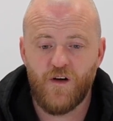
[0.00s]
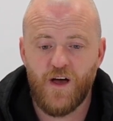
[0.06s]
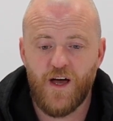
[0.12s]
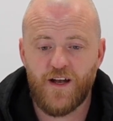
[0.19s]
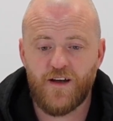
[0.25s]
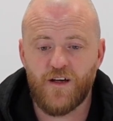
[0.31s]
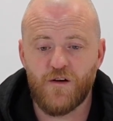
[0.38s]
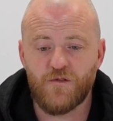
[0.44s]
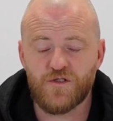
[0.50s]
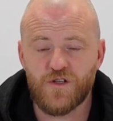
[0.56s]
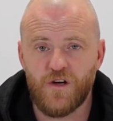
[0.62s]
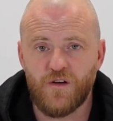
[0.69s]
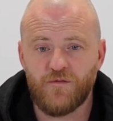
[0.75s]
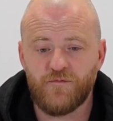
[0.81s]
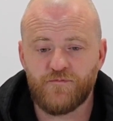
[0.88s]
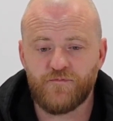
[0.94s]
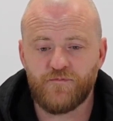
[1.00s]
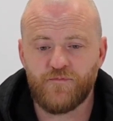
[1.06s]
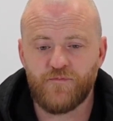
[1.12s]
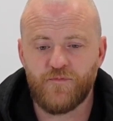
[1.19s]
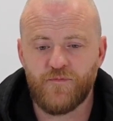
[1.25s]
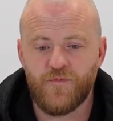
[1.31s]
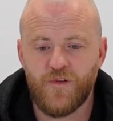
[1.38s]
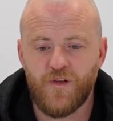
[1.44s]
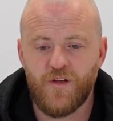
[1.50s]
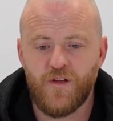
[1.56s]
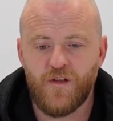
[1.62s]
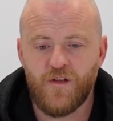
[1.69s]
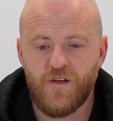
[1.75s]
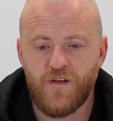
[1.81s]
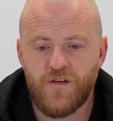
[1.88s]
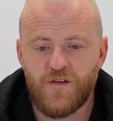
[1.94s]
head goes on,
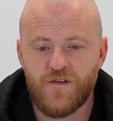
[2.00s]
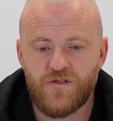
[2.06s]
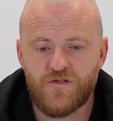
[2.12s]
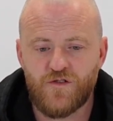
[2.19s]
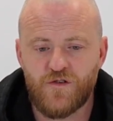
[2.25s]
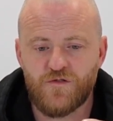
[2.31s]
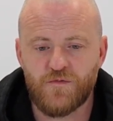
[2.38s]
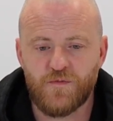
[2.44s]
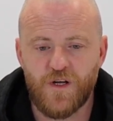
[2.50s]
screws